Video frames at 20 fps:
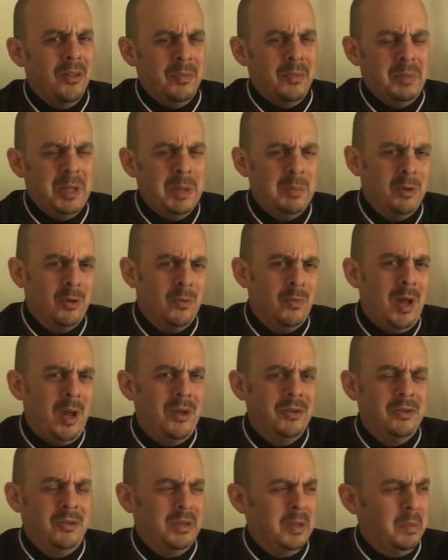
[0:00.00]
the people
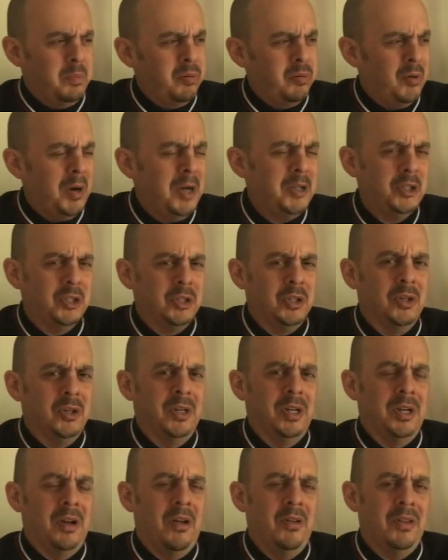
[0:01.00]
around you and the pressure
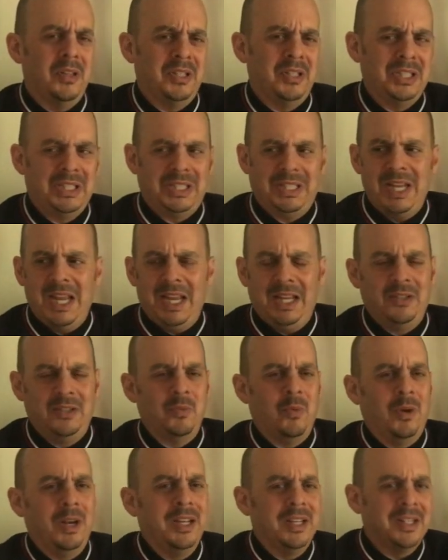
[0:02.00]
and all the snakes
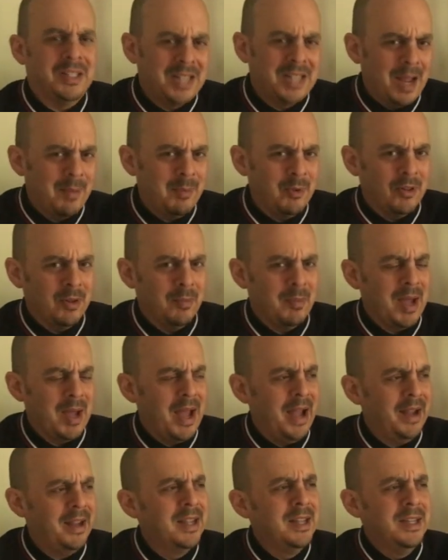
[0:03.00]
wanting to stab you in the
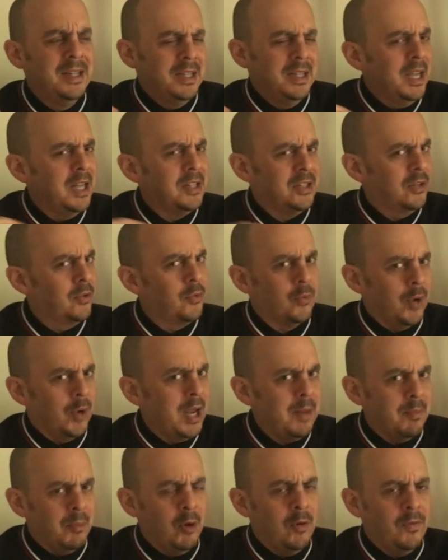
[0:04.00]
back. It's a
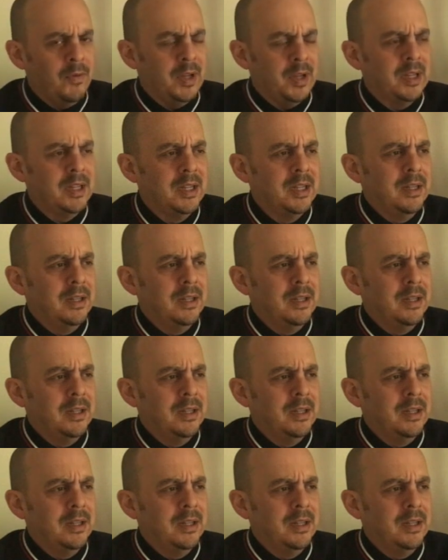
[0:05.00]
great movie.